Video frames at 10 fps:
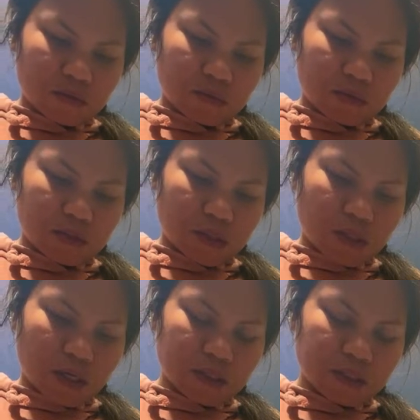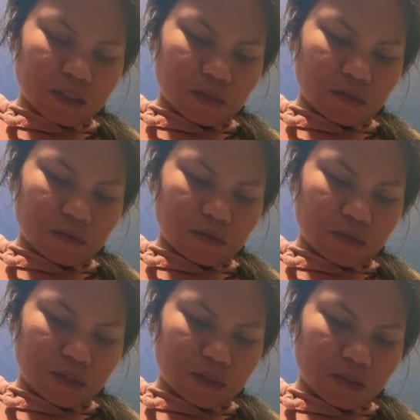Because Alaska road
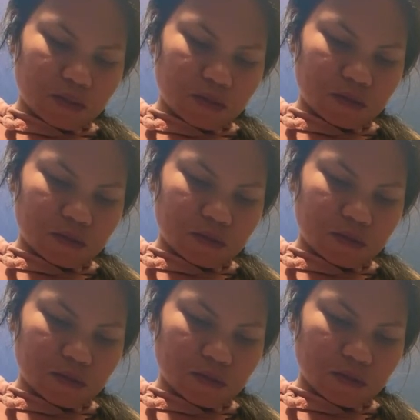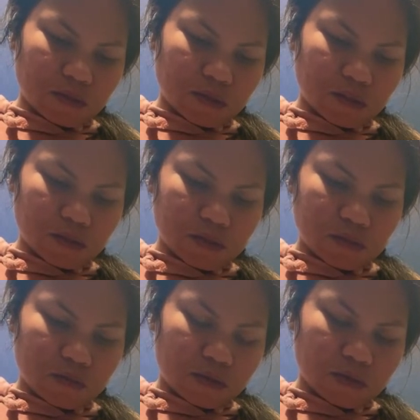right here, there's a lot of
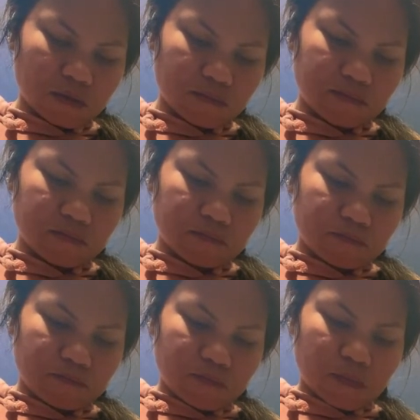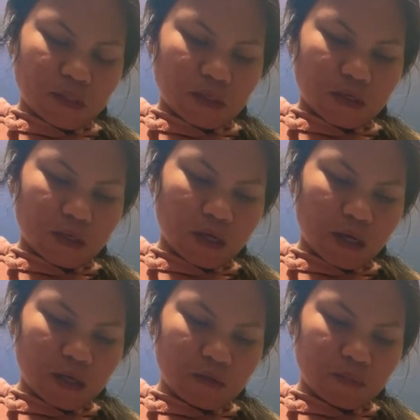tree, like a
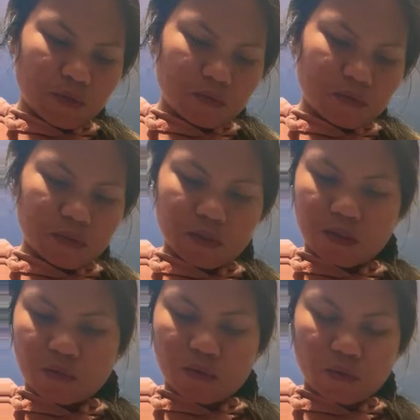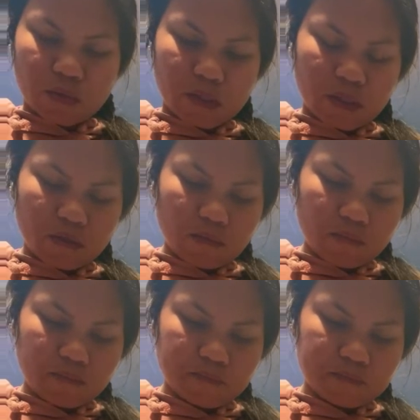canopy of tree, like where we live,
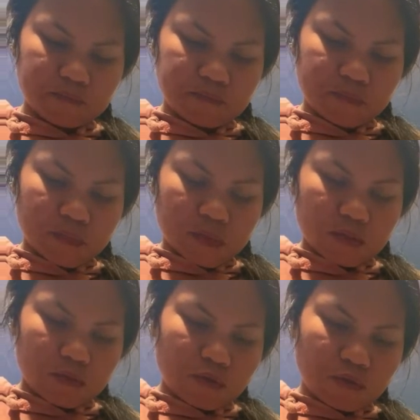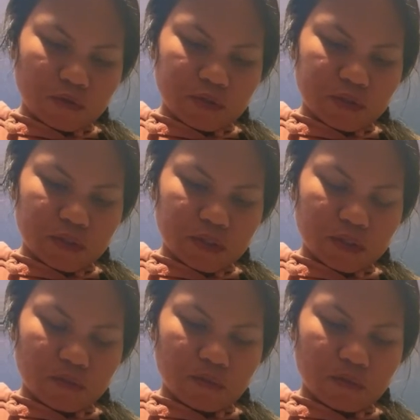tall trees
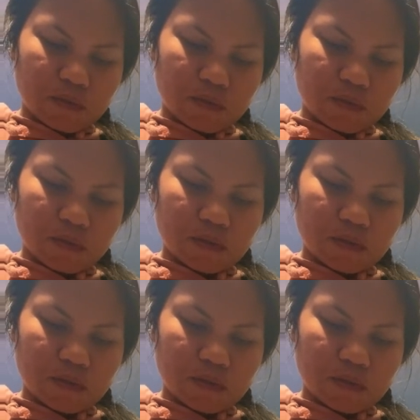everywhere.